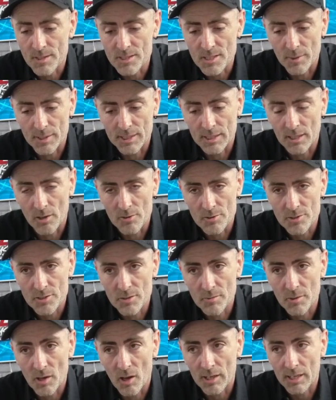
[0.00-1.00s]
So it goes
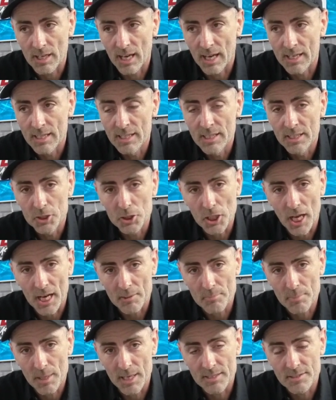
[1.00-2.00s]
to like a
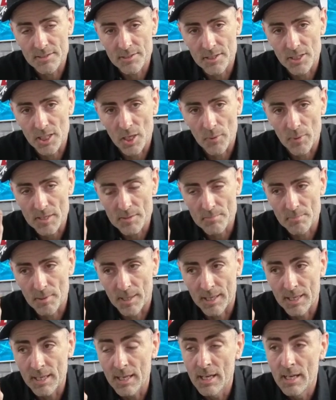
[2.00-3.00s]
jack pin to
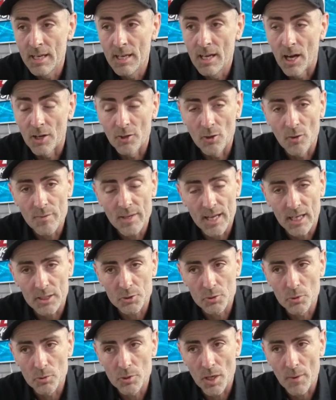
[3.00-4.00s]
USB, and on the
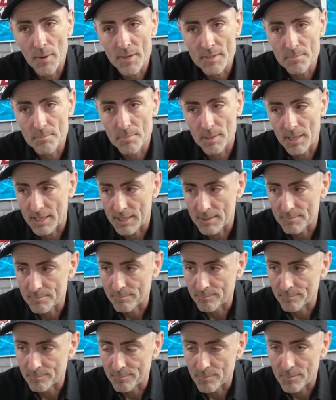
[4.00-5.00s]
actual
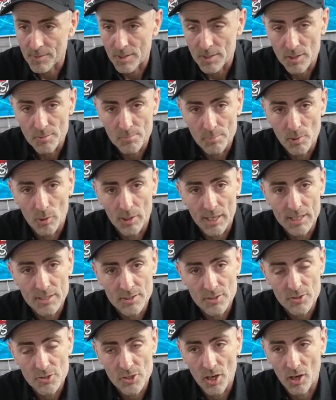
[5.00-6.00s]
USB that you plug
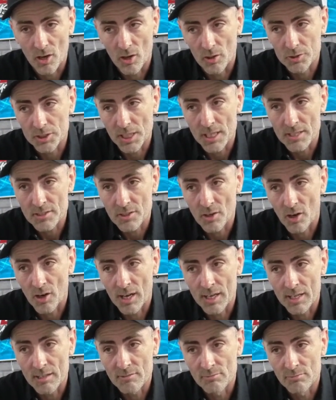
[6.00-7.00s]
in to charge, it's
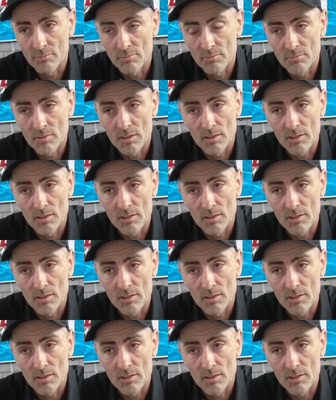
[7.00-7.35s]
got a